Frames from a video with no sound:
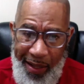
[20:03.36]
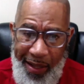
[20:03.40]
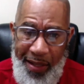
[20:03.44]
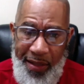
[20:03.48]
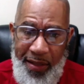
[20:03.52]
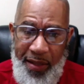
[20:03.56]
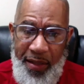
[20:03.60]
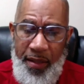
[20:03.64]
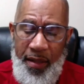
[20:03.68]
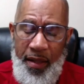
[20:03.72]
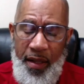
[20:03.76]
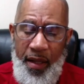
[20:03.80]

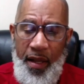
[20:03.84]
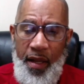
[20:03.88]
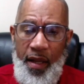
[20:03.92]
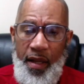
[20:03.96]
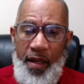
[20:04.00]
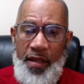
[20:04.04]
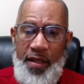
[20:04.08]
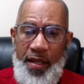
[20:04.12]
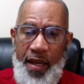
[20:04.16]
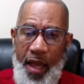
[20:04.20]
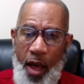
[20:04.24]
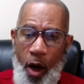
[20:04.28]
us
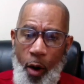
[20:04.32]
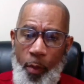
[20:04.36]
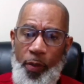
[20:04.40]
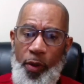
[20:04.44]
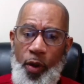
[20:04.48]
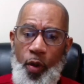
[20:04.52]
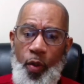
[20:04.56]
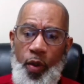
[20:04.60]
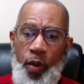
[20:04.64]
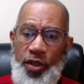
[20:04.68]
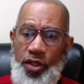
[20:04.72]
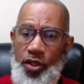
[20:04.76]
to help
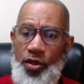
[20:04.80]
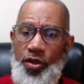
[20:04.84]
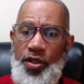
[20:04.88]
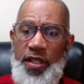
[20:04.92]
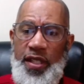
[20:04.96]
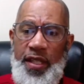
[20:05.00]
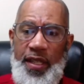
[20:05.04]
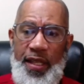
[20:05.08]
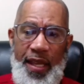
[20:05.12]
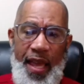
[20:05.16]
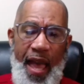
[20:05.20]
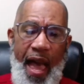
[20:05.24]
you with your
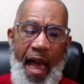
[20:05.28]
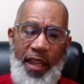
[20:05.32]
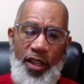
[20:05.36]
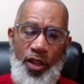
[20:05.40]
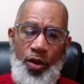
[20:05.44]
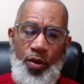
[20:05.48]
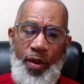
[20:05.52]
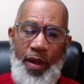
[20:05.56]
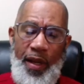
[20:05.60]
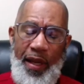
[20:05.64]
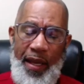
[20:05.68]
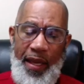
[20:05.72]

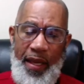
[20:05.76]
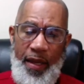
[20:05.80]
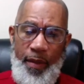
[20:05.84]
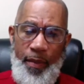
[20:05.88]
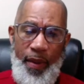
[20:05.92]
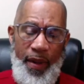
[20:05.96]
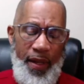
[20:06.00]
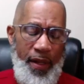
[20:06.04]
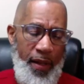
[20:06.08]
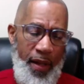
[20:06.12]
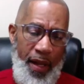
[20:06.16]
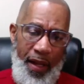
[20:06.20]
TDIU claim.
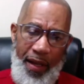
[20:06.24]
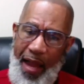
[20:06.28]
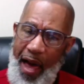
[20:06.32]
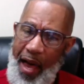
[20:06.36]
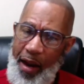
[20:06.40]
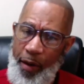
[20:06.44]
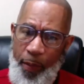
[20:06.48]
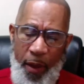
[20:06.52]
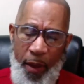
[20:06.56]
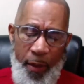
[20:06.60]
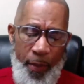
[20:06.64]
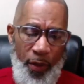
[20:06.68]
But a
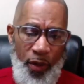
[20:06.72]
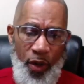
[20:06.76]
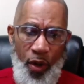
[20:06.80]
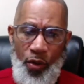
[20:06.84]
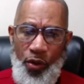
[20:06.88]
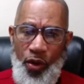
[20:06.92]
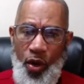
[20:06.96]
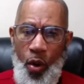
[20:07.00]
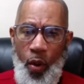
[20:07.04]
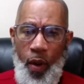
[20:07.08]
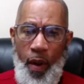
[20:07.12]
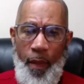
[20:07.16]
lot of people
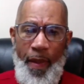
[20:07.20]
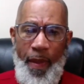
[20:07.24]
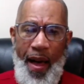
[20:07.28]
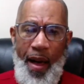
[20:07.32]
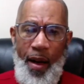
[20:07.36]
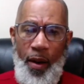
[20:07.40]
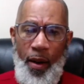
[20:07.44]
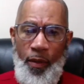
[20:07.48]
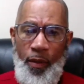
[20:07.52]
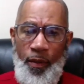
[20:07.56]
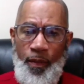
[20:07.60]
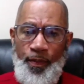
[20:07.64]
don't know
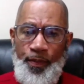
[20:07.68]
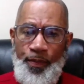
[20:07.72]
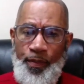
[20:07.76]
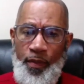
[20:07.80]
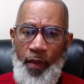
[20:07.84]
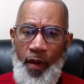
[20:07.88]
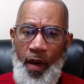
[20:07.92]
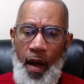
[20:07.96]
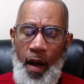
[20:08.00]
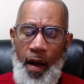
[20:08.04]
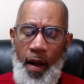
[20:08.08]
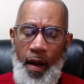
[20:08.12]
about
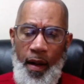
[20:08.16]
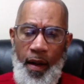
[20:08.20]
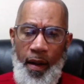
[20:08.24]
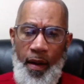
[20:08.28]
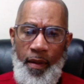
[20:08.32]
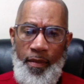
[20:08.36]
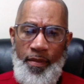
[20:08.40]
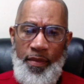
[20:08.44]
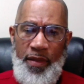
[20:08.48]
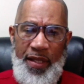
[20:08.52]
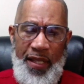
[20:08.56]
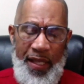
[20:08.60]

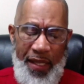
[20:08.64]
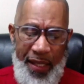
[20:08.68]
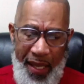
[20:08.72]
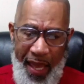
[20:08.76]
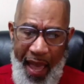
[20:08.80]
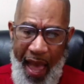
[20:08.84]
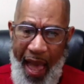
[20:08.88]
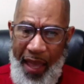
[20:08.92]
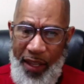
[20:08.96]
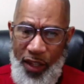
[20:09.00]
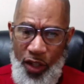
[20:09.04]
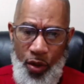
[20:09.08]

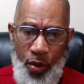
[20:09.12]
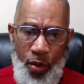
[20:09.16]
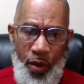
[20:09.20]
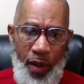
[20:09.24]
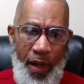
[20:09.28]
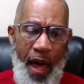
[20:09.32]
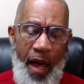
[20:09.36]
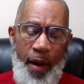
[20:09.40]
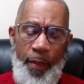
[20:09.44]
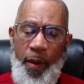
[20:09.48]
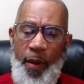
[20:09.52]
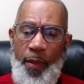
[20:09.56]
TDIU. A
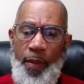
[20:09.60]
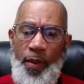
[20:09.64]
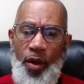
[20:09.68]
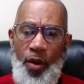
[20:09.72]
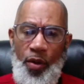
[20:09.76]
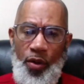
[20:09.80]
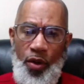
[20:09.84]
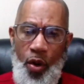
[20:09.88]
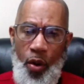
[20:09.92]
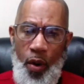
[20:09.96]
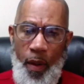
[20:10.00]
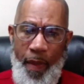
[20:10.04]
lot of people
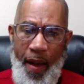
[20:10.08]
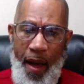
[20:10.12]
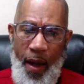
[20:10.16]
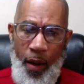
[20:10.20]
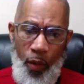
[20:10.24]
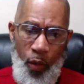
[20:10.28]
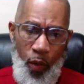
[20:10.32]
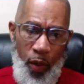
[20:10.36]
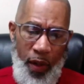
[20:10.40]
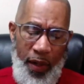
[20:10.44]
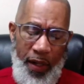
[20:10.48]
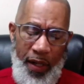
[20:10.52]
don't know
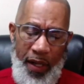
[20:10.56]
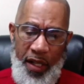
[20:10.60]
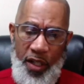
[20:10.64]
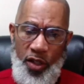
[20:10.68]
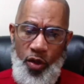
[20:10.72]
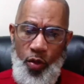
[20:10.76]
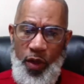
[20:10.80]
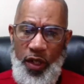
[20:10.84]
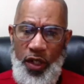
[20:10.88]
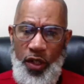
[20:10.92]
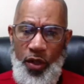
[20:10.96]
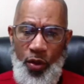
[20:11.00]
about what it
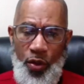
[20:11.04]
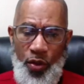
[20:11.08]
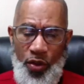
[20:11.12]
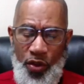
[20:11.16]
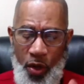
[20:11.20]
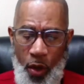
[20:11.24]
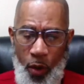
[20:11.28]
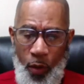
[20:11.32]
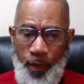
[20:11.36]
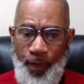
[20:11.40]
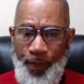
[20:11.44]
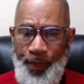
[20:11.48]
is we do.
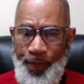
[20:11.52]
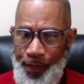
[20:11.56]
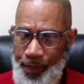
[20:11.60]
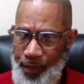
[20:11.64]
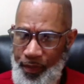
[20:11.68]
So